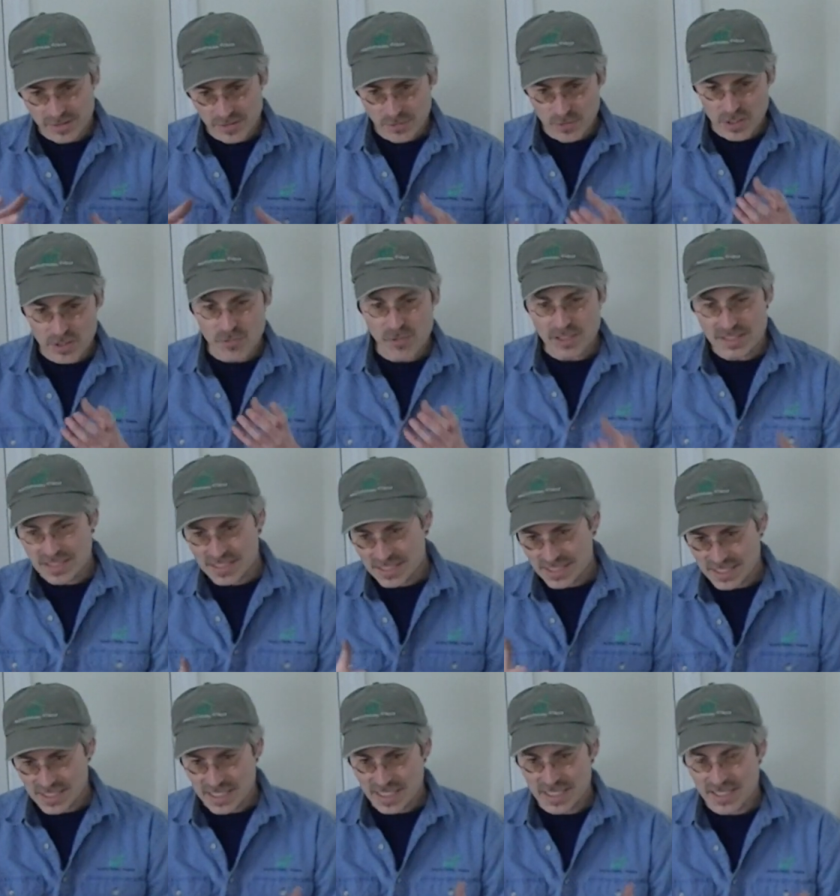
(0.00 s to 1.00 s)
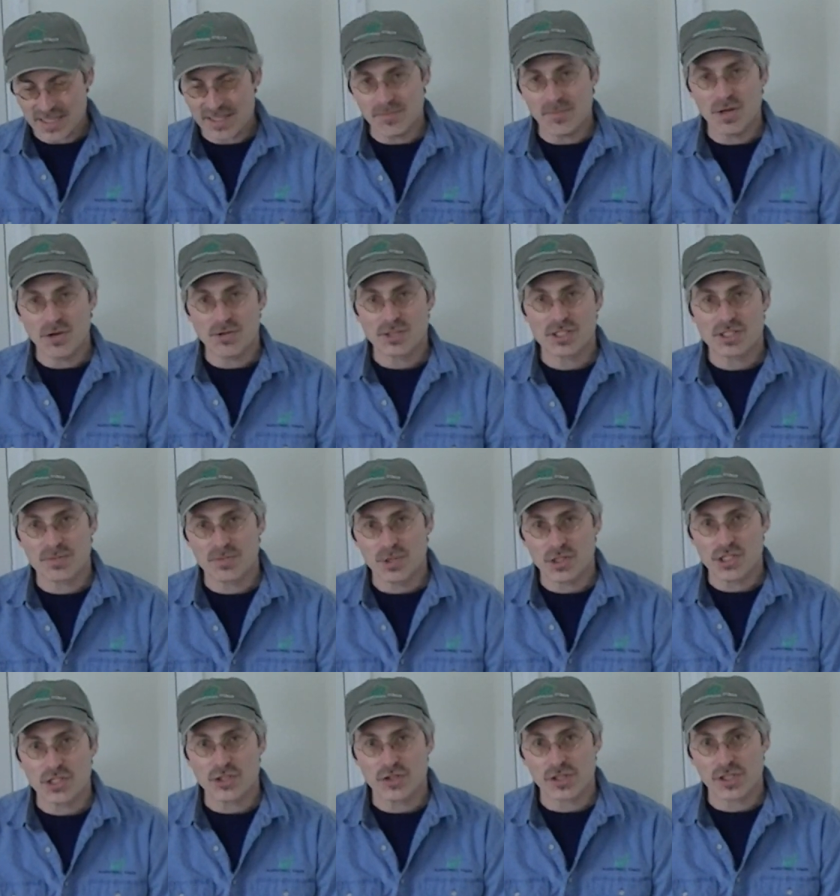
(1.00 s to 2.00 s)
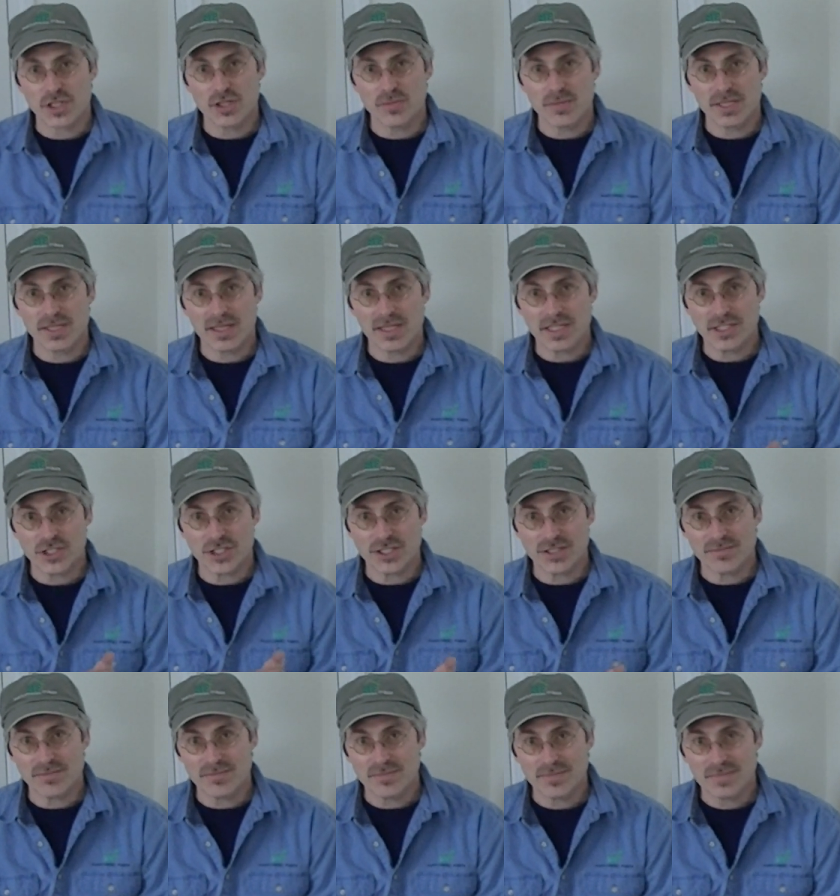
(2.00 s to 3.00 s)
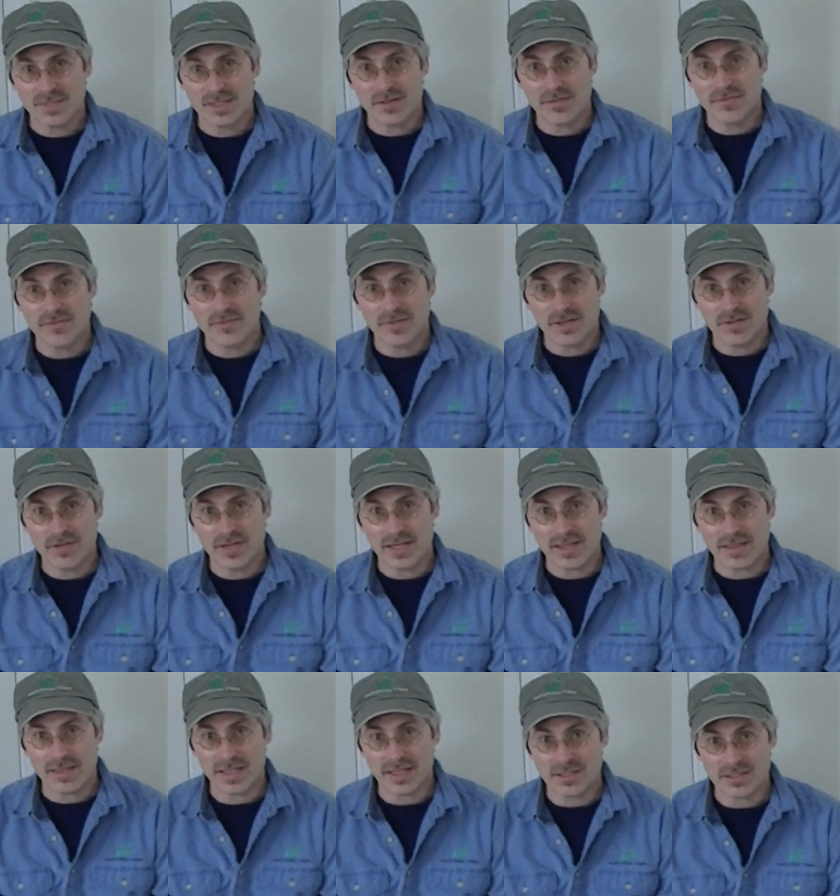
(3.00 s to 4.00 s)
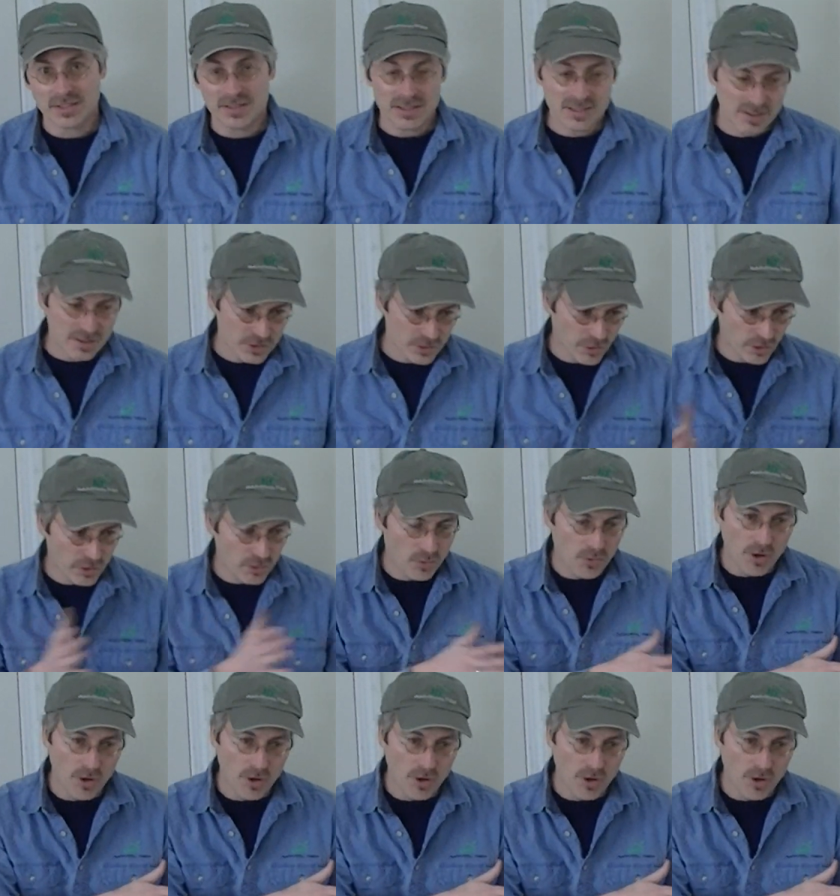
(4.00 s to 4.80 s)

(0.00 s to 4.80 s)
we would see the most moisture accumulation of, of anything. North